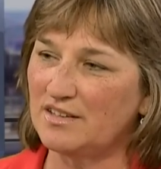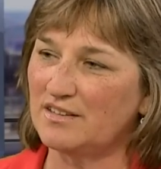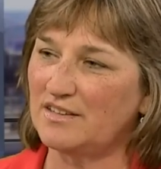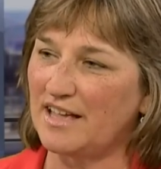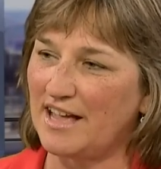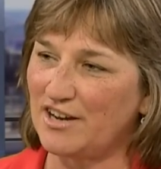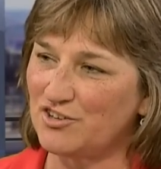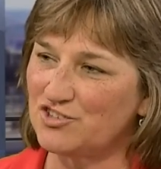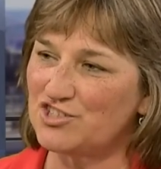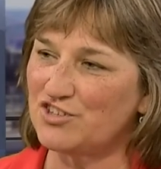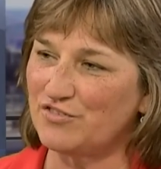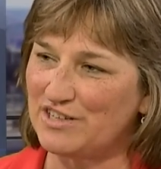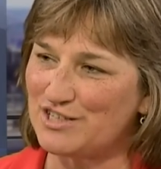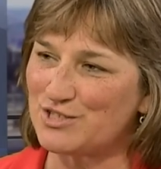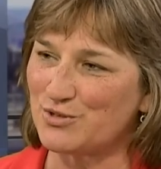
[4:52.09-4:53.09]
the energy
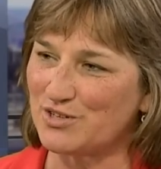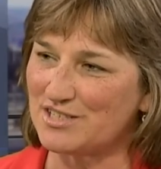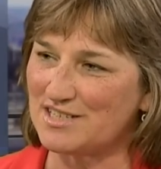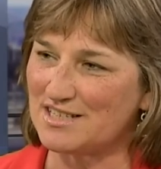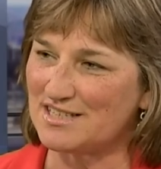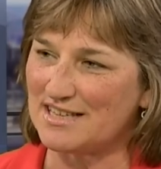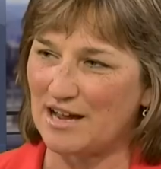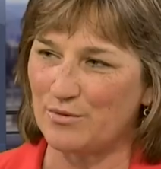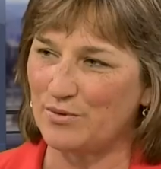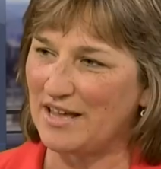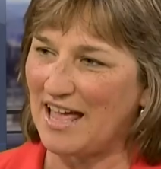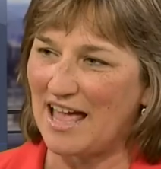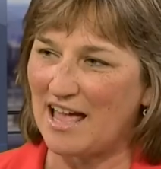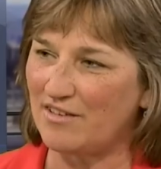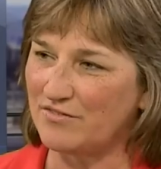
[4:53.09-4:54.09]
resources that we
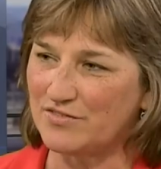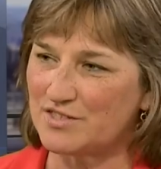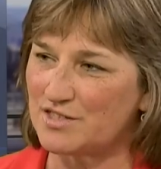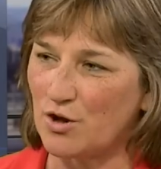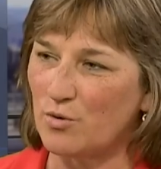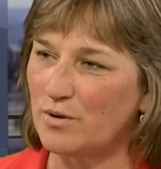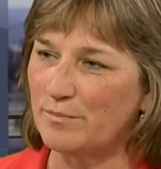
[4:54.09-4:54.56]
have so